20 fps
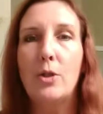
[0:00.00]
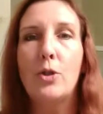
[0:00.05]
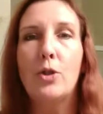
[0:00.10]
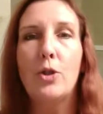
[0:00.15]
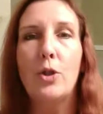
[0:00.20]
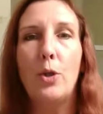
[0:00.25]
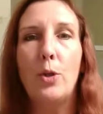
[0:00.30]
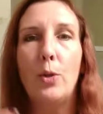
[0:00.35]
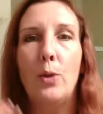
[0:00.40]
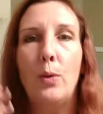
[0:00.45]

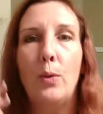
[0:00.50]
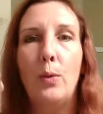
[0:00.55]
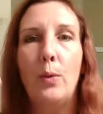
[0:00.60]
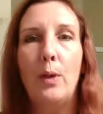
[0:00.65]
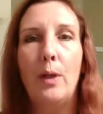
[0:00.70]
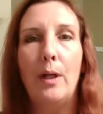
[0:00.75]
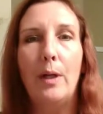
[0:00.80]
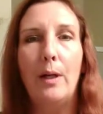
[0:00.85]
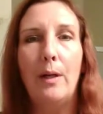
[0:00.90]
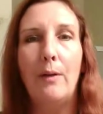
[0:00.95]
So
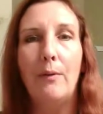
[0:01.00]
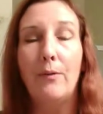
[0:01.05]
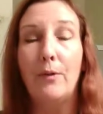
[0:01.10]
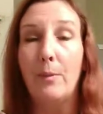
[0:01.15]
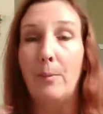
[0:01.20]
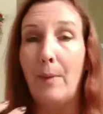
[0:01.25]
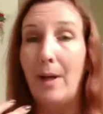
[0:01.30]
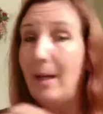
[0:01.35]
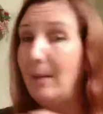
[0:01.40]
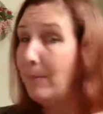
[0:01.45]
for
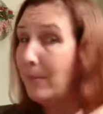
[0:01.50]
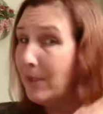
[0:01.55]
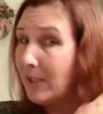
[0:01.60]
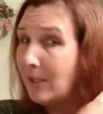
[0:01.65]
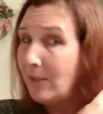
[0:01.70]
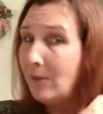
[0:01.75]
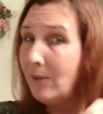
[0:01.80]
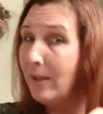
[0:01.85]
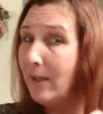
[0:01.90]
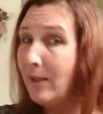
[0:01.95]
my
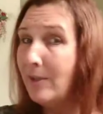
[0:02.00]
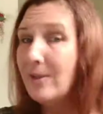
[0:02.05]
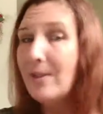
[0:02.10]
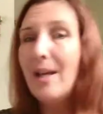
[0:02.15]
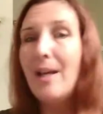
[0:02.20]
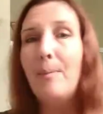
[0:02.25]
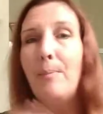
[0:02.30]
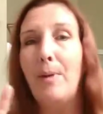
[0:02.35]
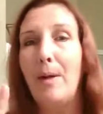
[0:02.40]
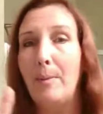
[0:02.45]
particular hair
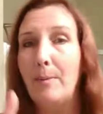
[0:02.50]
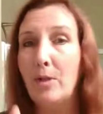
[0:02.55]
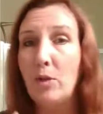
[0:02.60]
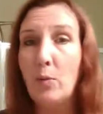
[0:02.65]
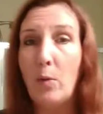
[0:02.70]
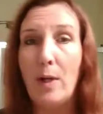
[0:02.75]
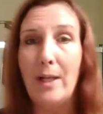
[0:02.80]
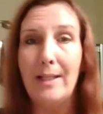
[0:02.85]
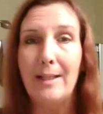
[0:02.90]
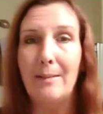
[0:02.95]
type, I'm a
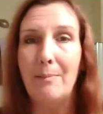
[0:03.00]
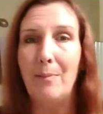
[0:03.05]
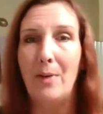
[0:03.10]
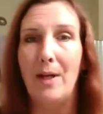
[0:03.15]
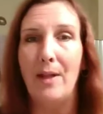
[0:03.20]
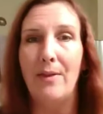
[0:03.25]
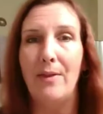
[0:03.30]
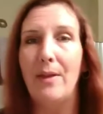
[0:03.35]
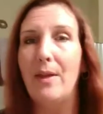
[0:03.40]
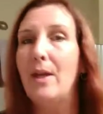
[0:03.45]
twice a
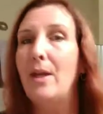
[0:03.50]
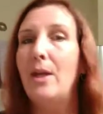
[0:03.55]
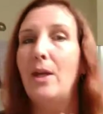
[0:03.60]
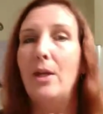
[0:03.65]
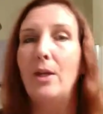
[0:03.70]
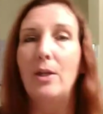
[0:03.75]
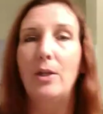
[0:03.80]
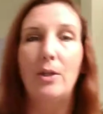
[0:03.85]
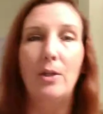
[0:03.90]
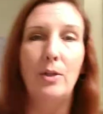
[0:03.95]
month,
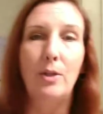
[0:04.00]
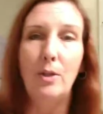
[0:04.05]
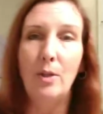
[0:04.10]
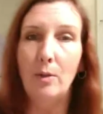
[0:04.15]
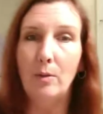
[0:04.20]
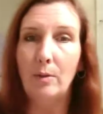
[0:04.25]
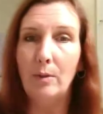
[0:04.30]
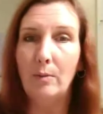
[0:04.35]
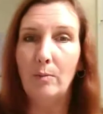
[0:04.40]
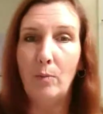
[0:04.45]

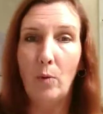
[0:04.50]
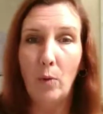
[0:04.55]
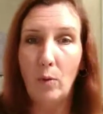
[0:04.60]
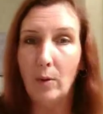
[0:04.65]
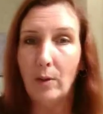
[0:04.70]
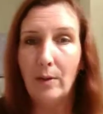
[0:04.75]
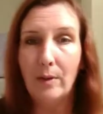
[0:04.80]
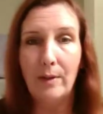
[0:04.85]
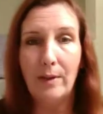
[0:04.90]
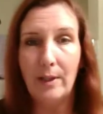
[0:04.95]
no
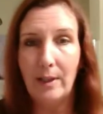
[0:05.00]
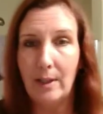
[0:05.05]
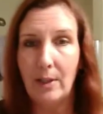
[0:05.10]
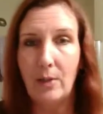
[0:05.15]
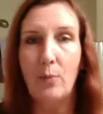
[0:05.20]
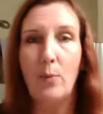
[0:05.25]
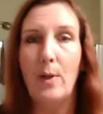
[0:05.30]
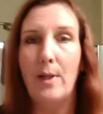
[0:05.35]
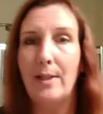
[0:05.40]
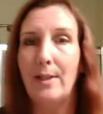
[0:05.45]
more than a
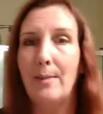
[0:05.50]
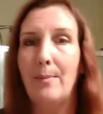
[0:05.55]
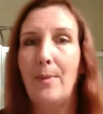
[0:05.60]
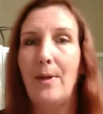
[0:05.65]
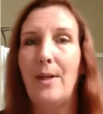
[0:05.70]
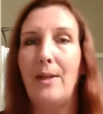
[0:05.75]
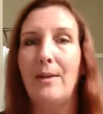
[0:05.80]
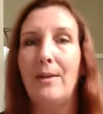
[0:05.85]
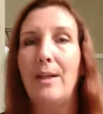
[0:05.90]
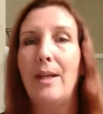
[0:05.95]
twice a
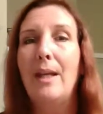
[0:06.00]
month.